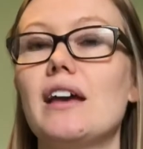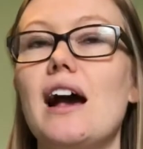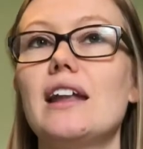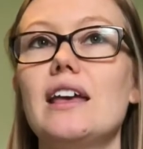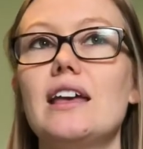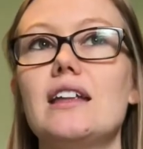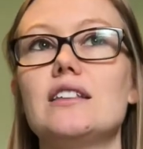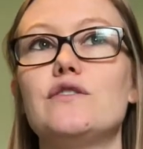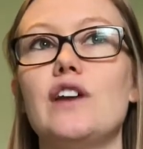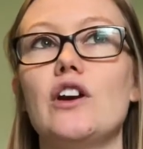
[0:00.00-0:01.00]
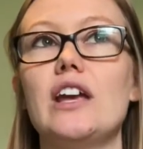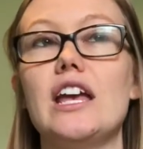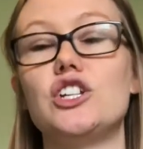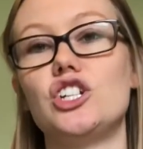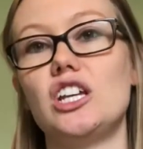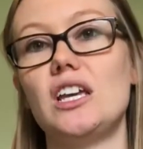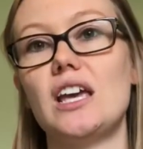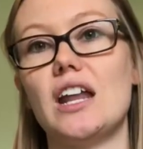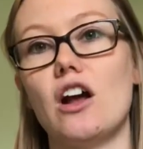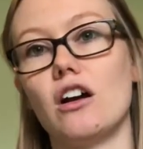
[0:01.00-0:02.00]
on it, it is very itchy
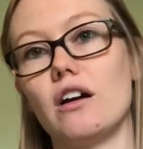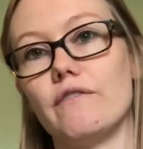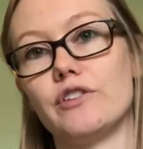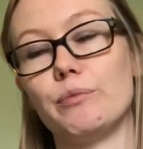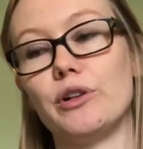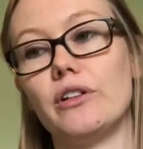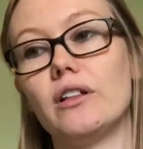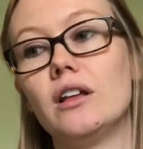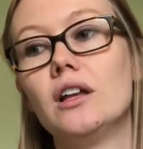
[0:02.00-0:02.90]
and uncomfortable.